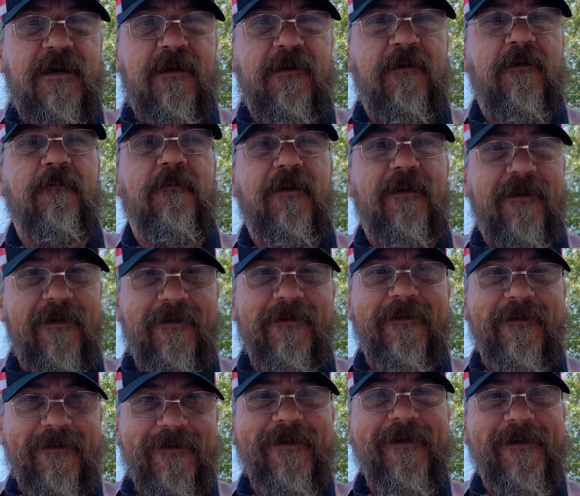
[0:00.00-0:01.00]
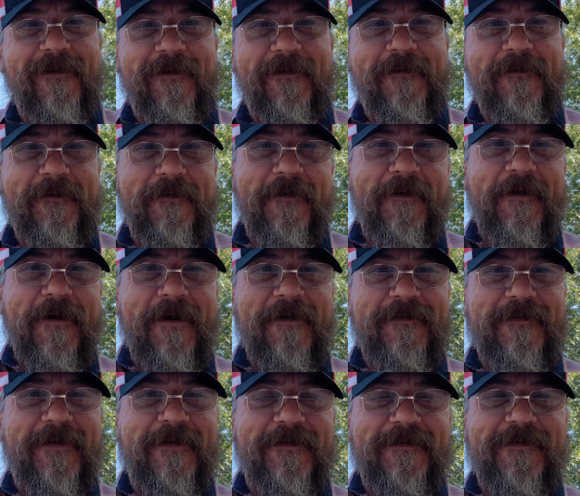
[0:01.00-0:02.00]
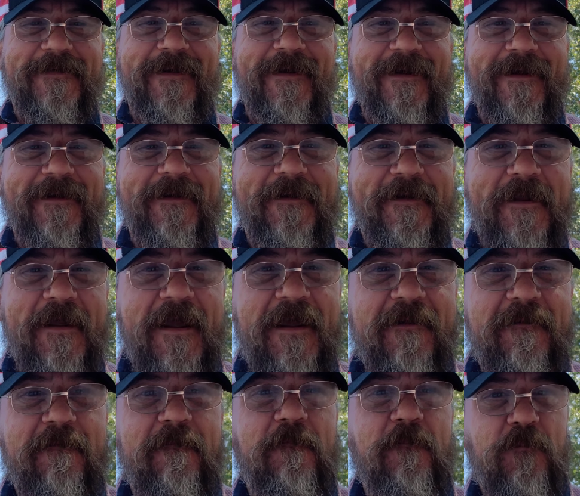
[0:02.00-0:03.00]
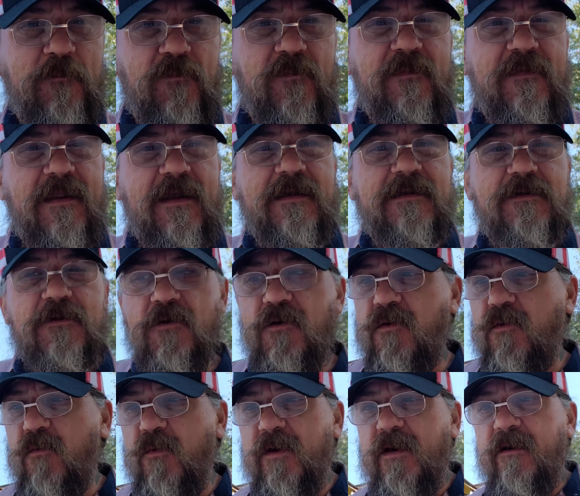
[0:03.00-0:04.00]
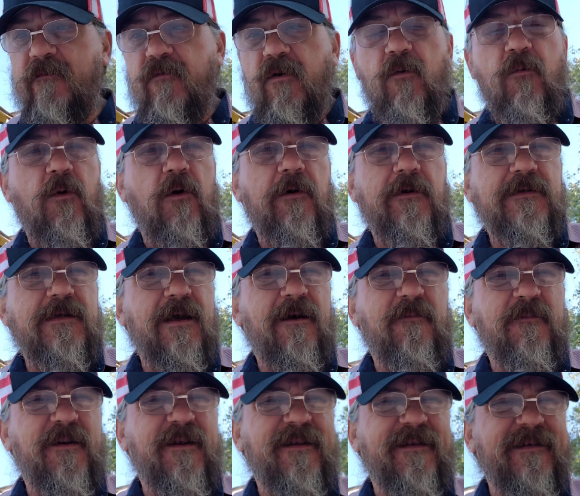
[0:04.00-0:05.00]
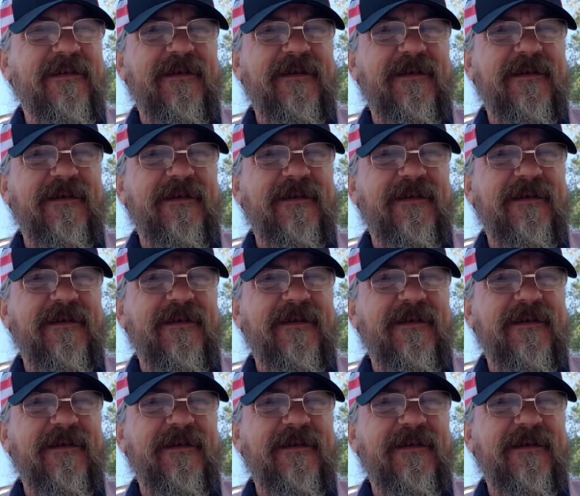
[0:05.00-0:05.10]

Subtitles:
And I'm like, "Yeah, I taste that," and that's cool whenever it works out. But